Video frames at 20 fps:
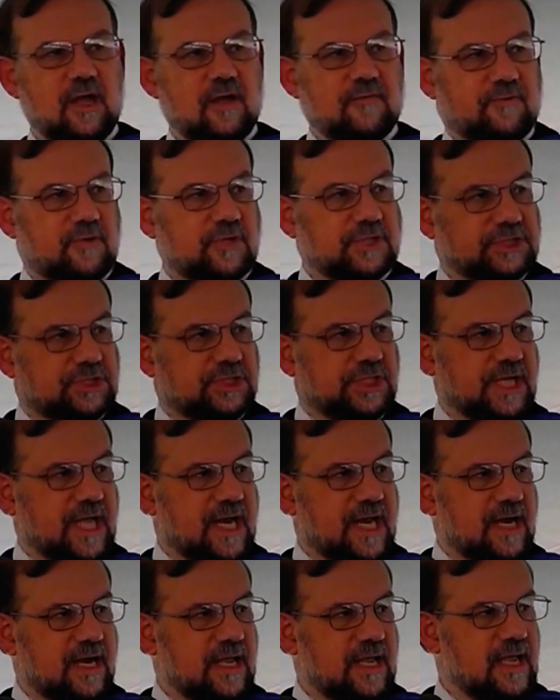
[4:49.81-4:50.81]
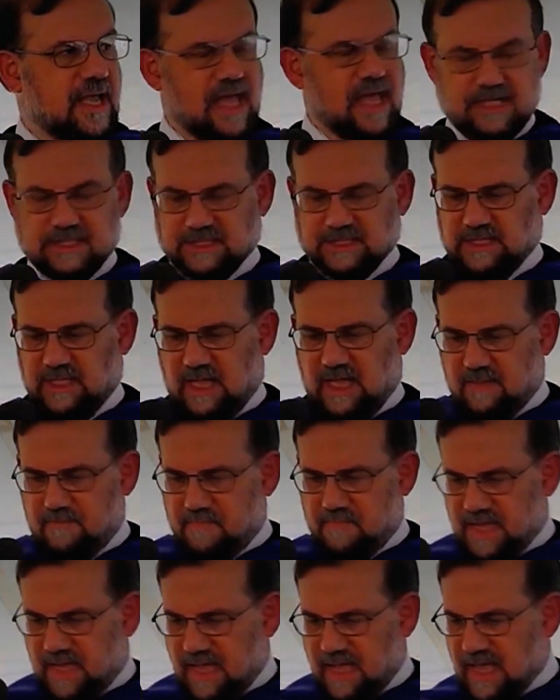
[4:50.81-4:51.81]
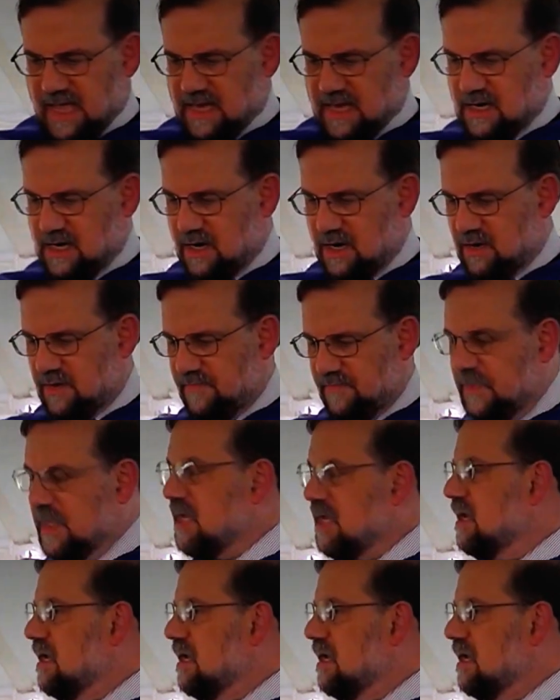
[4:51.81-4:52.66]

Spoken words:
of Christianity and Islam began here.